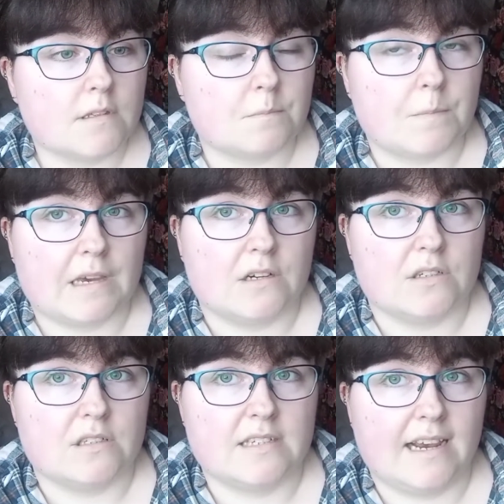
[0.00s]

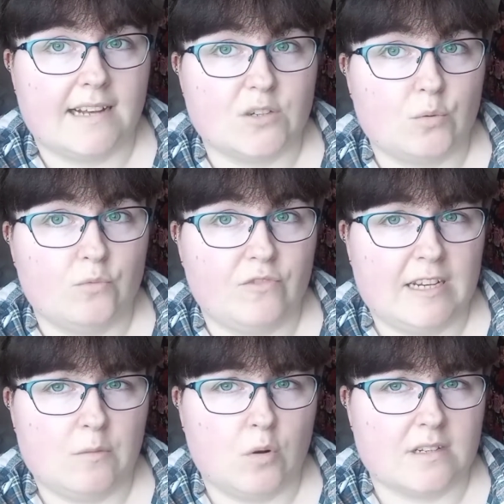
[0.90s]
because yeah, I don't
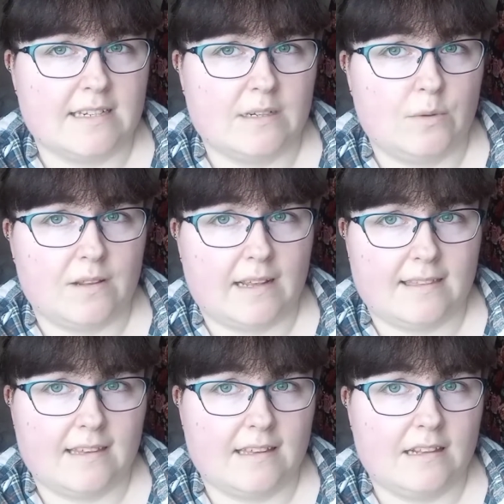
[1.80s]
really want to deal with like
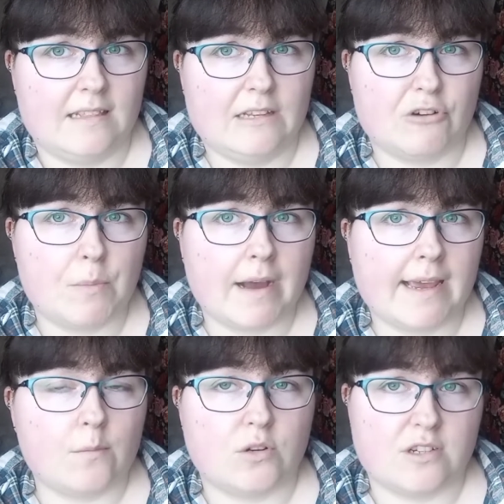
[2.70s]
the lure
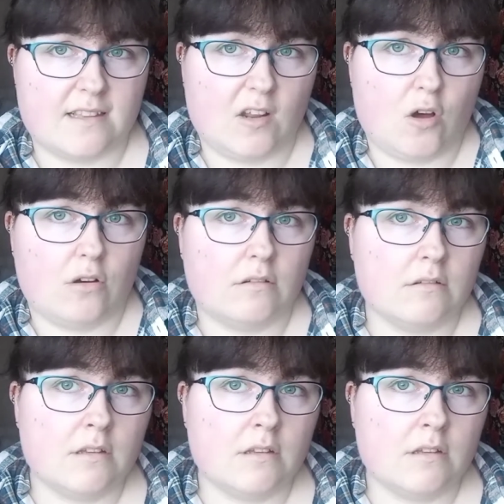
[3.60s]
pipe, which is the long